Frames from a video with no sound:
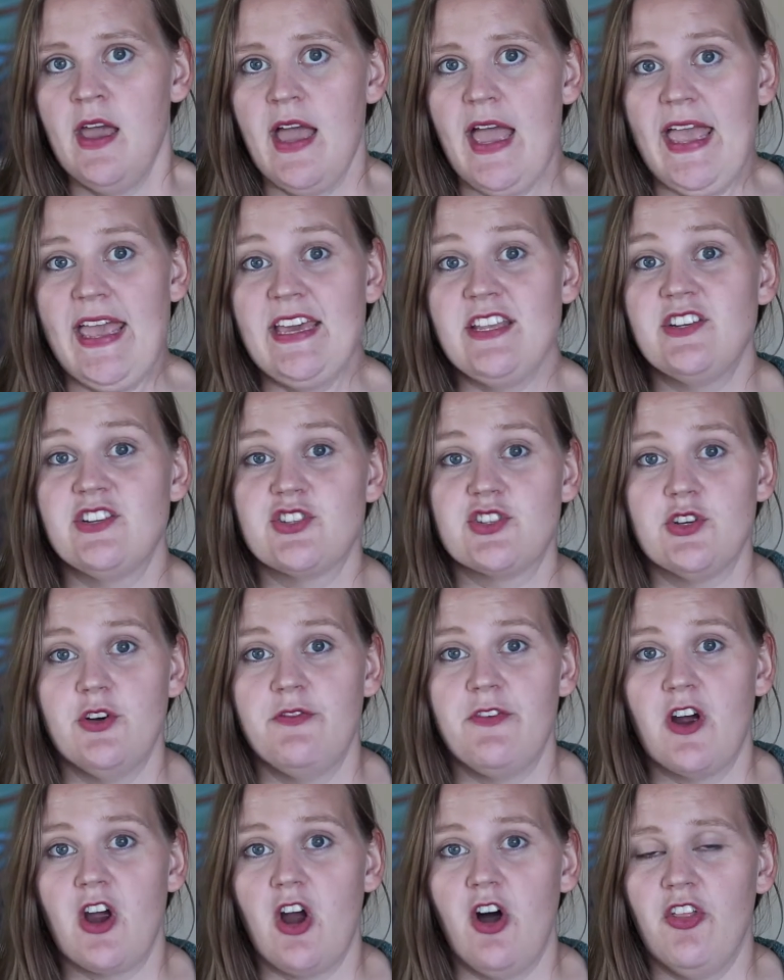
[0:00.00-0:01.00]
And so
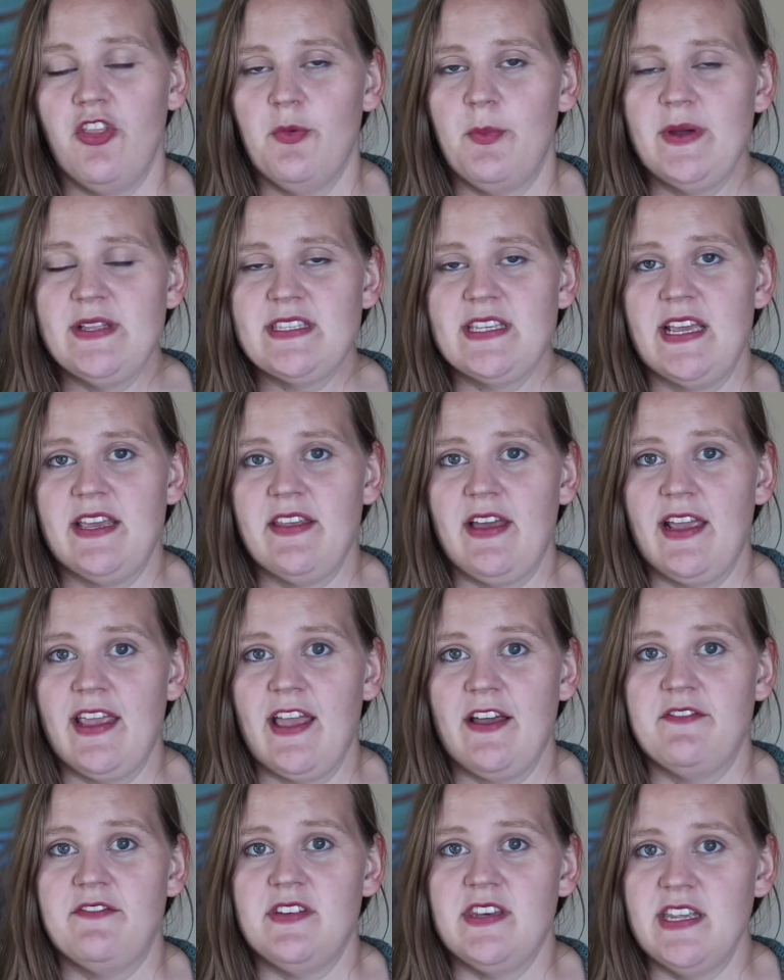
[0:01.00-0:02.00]
far, all the ones I
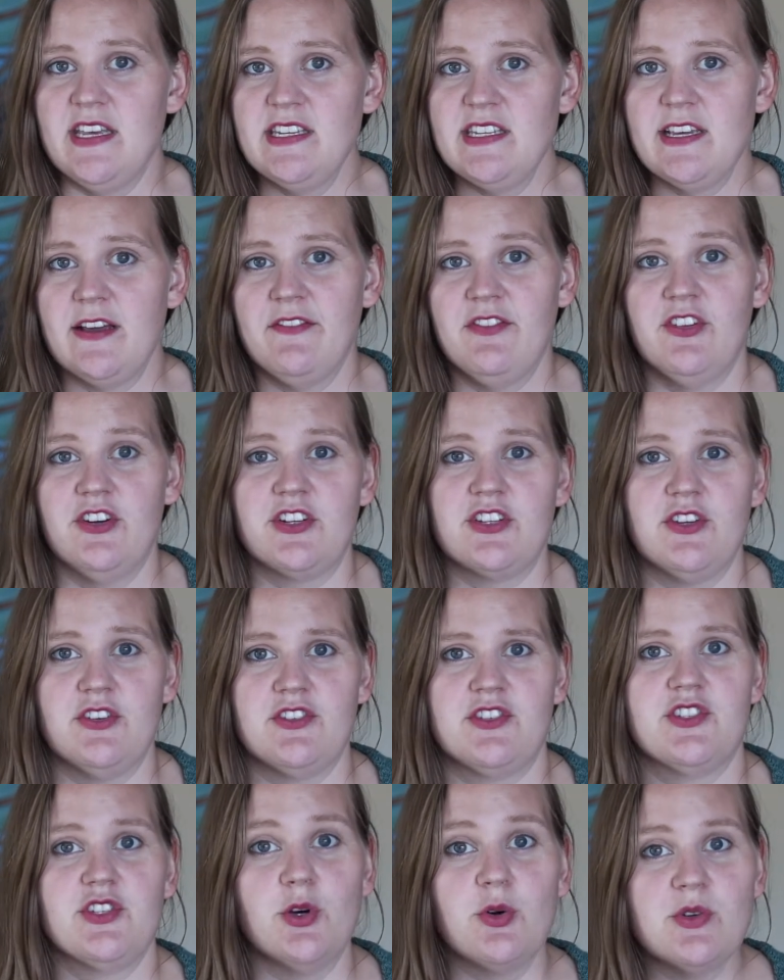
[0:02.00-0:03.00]
have knit have looked
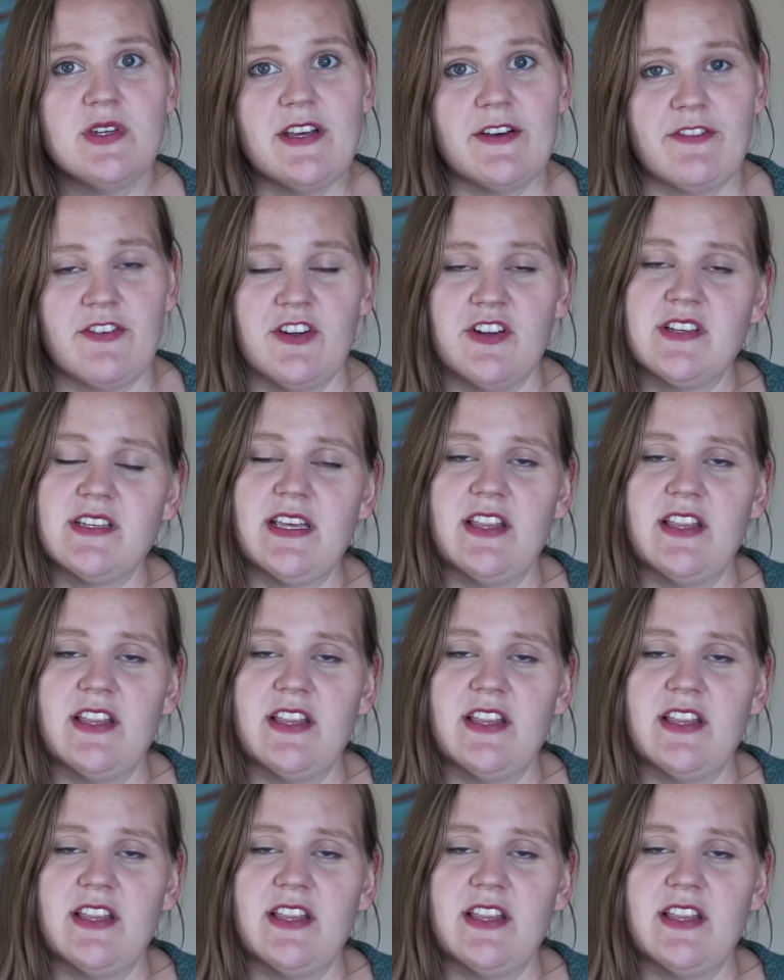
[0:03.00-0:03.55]
so different,